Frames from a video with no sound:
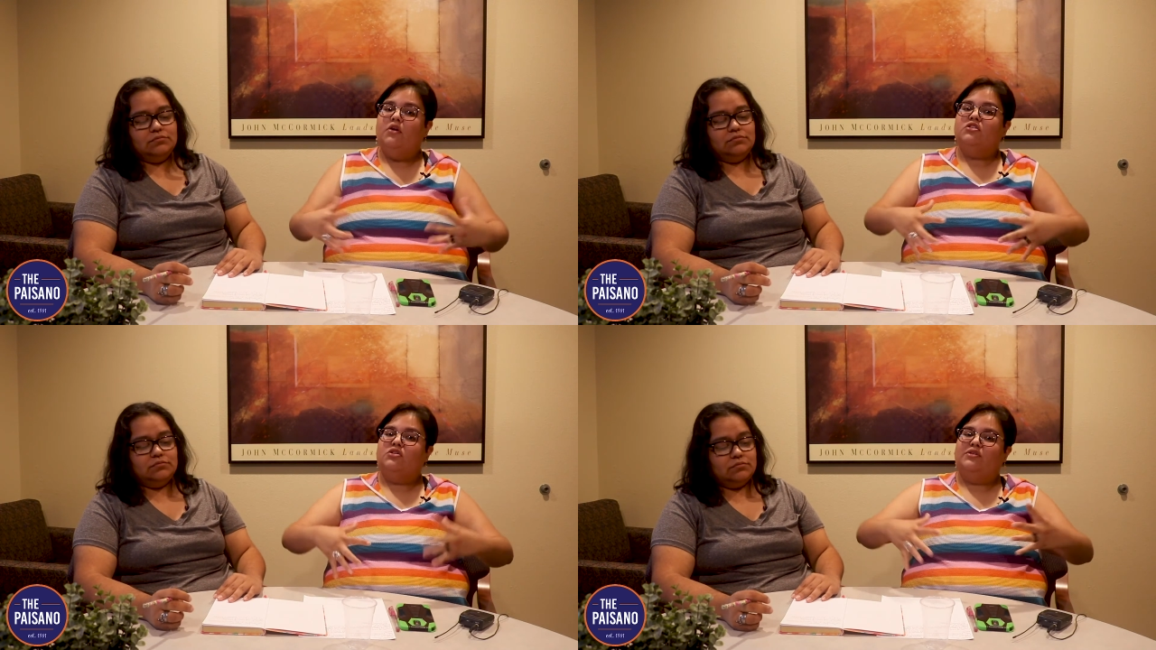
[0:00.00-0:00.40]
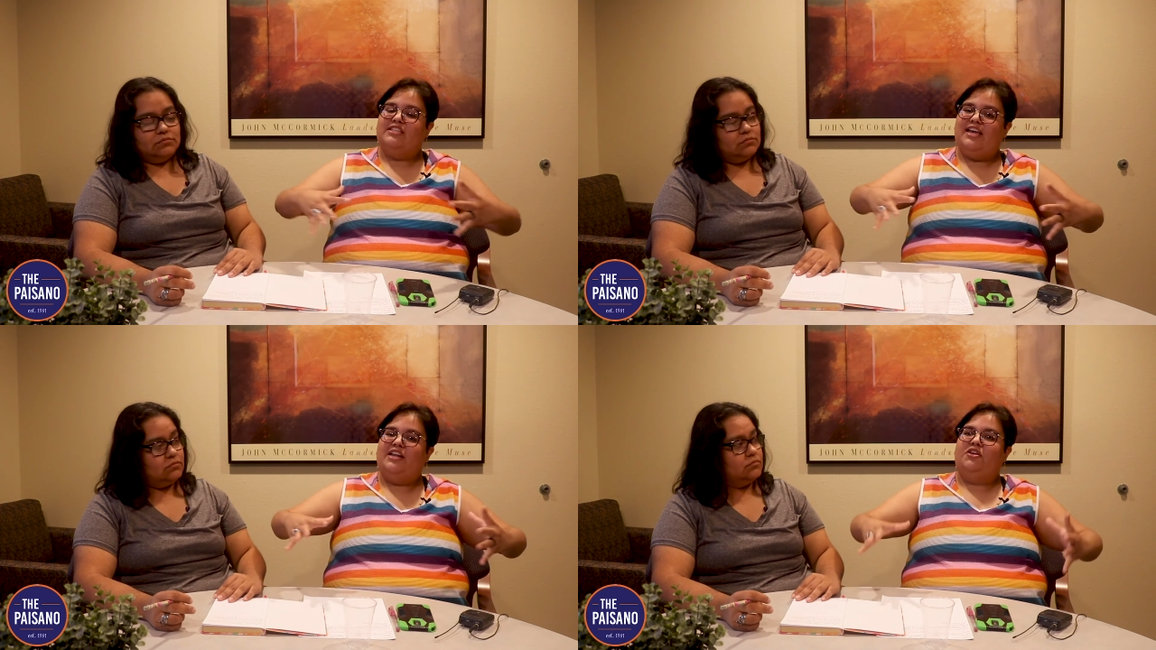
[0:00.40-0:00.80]
Speaker 1: So it's
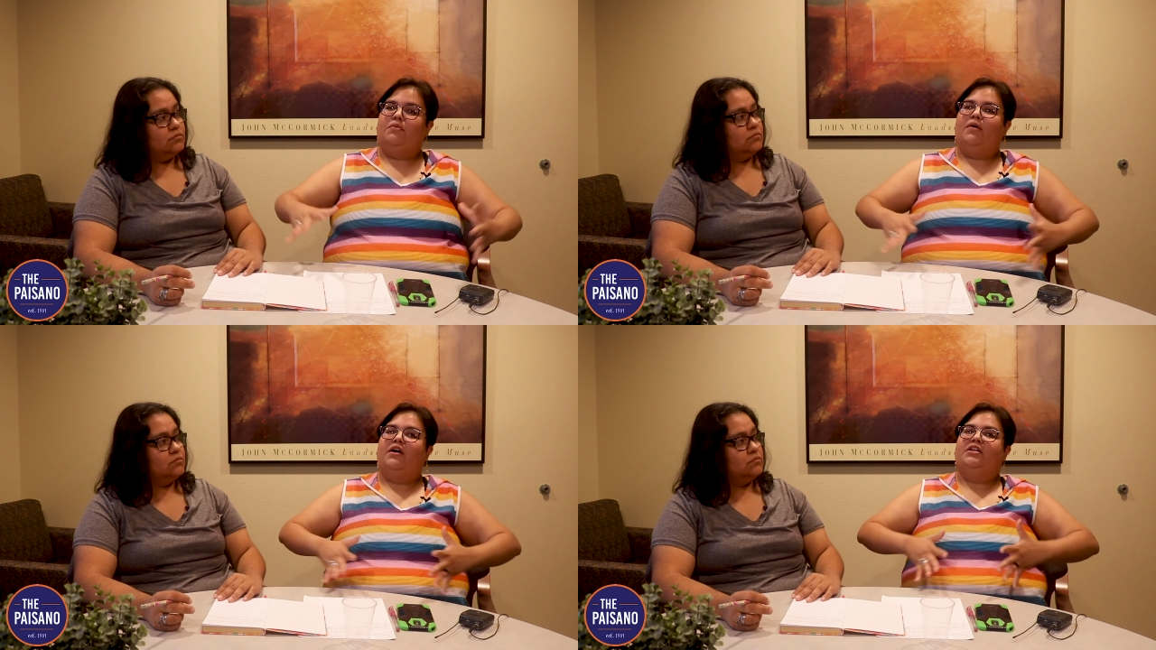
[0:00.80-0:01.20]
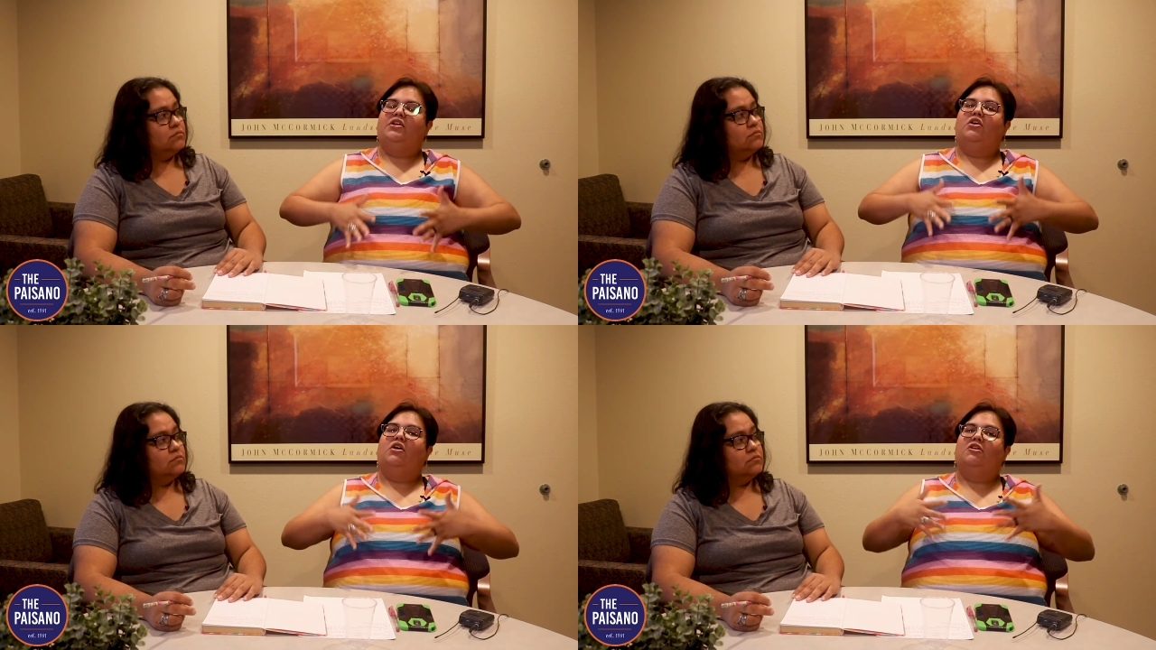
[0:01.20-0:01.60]
getting your body to
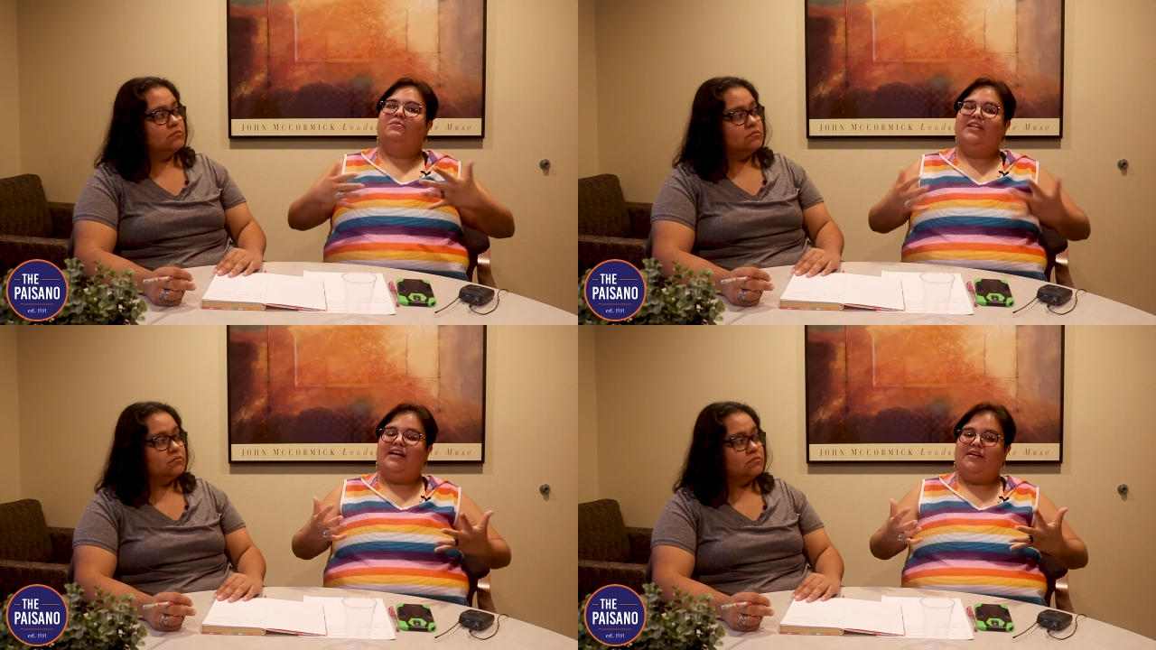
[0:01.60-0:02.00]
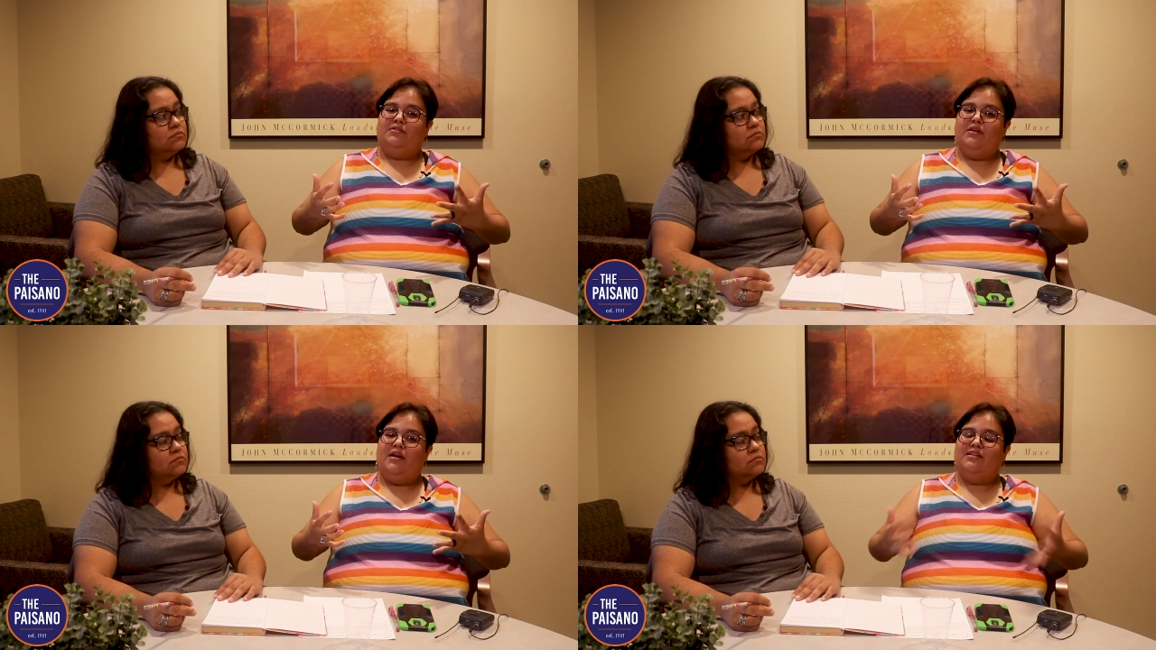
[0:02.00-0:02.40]
calm down.
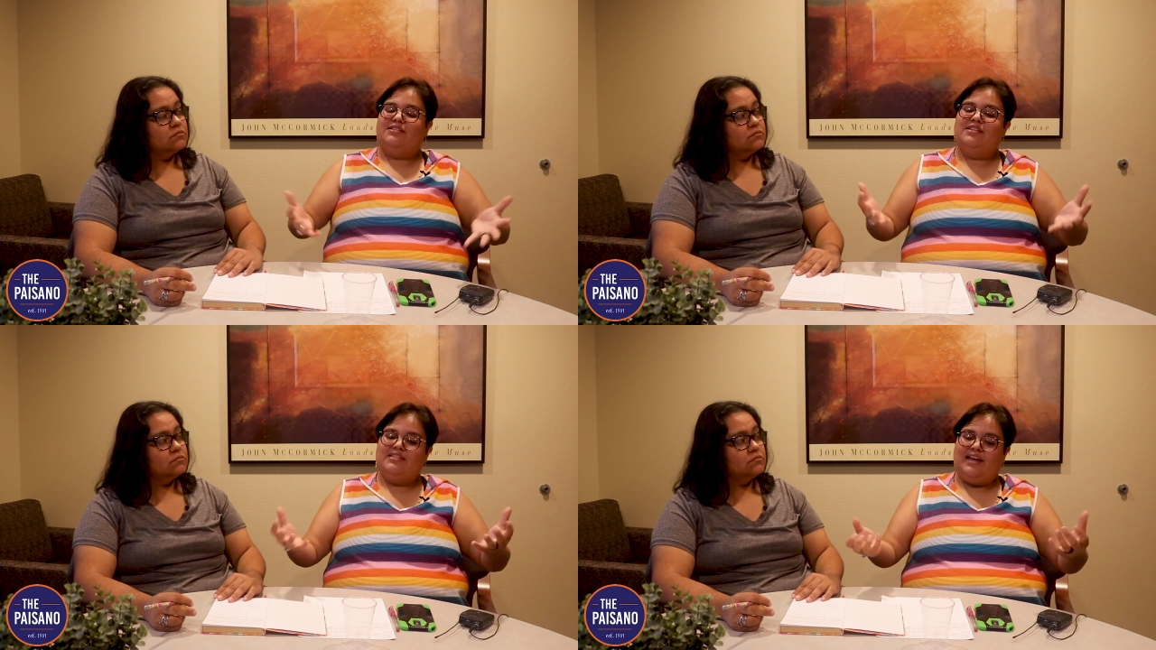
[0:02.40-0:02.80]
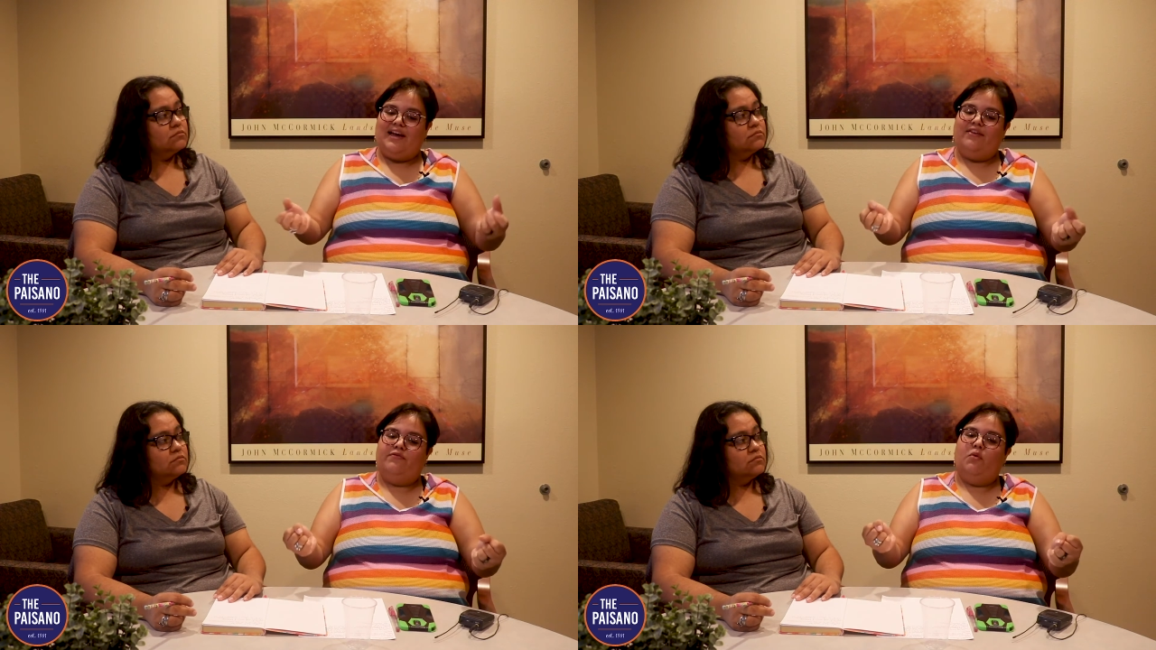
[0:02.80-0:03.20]
And since I
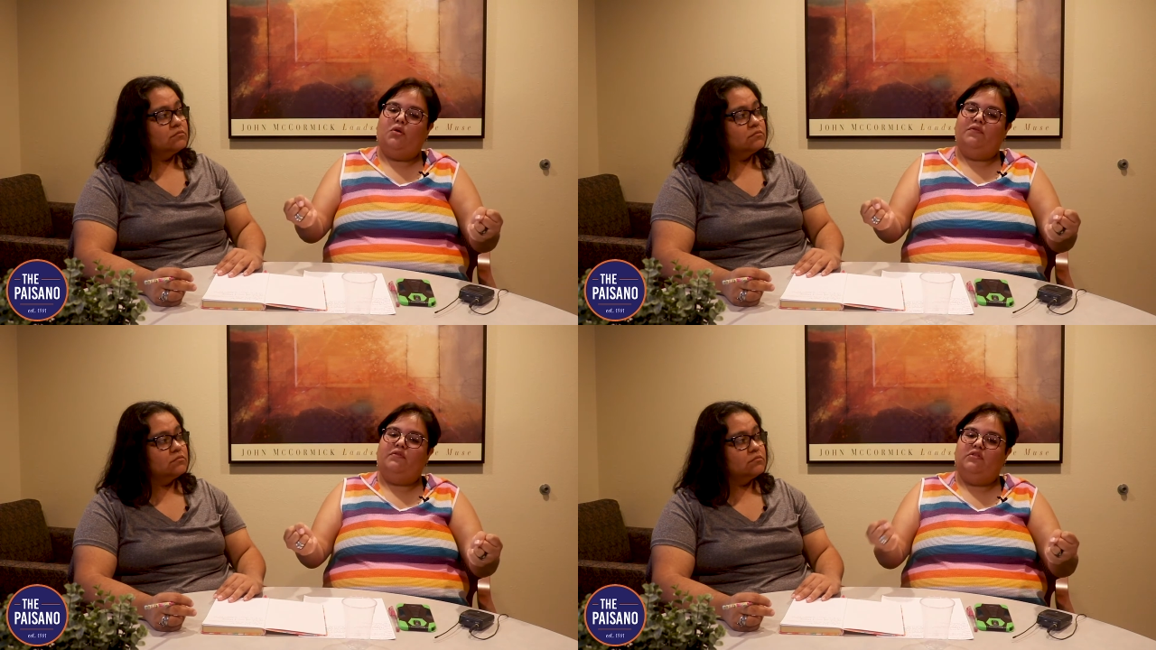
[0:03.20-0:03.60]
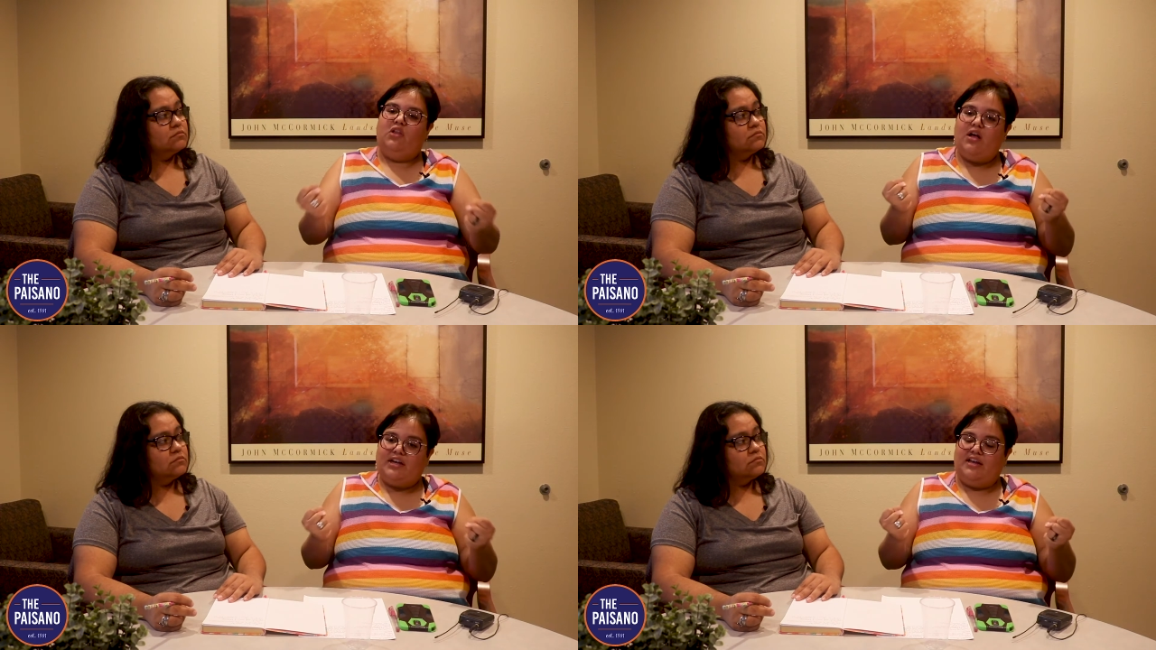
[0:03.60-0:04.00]
have more of a
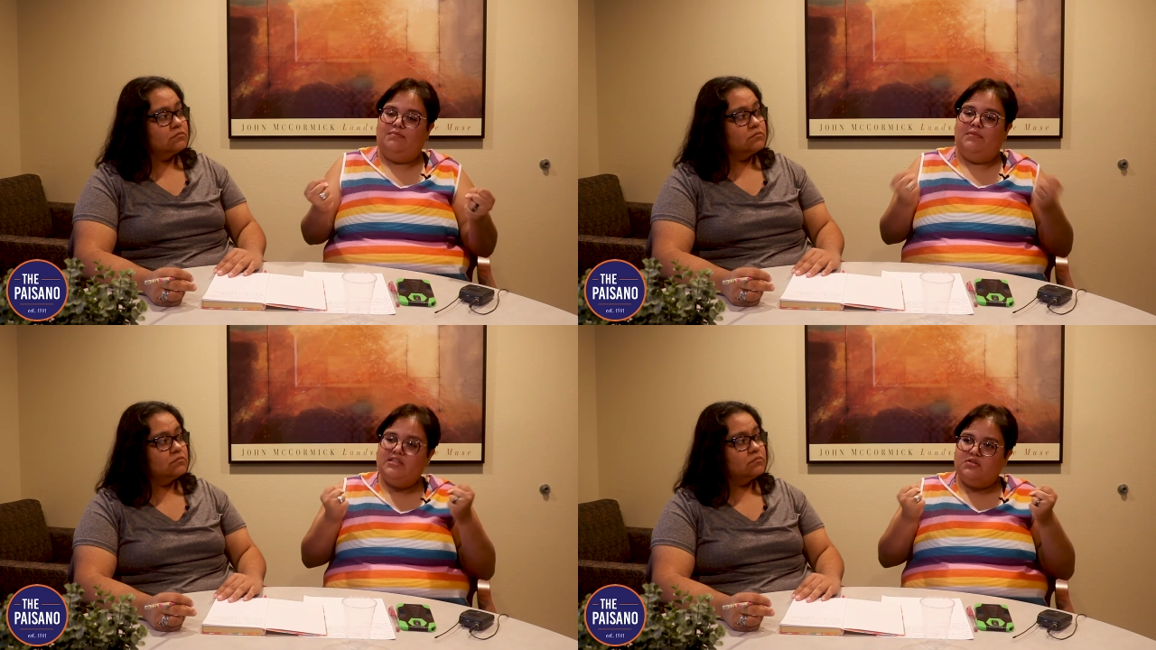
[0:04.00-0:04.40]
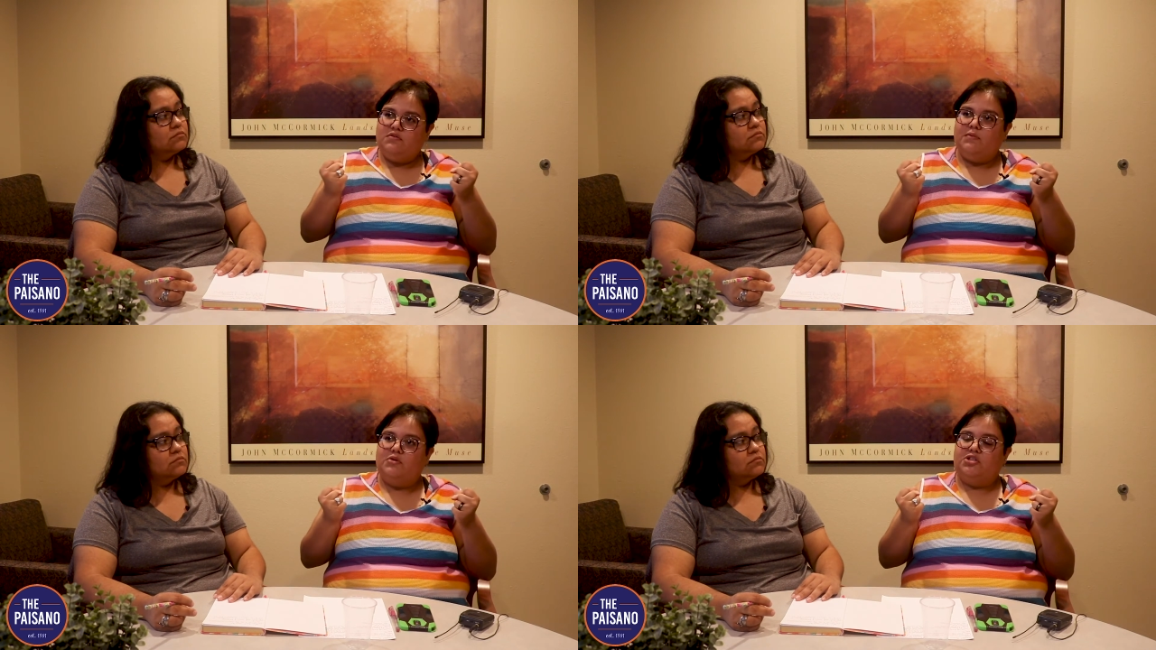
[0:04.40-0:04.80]
locking muscle
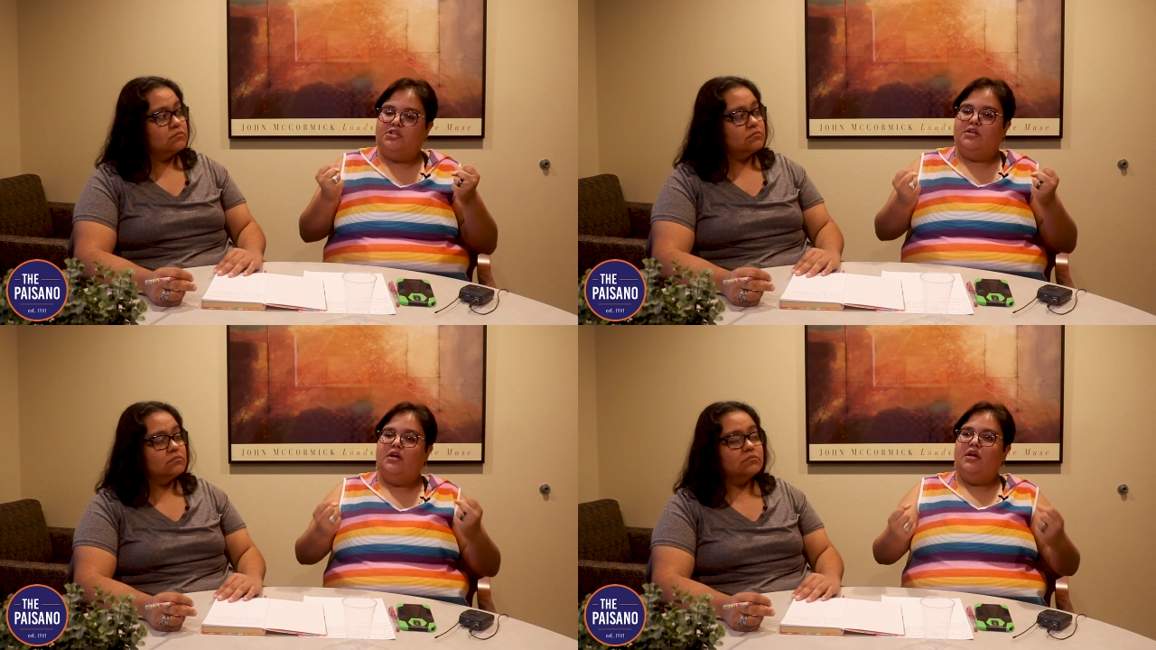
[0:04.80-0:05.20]
motion,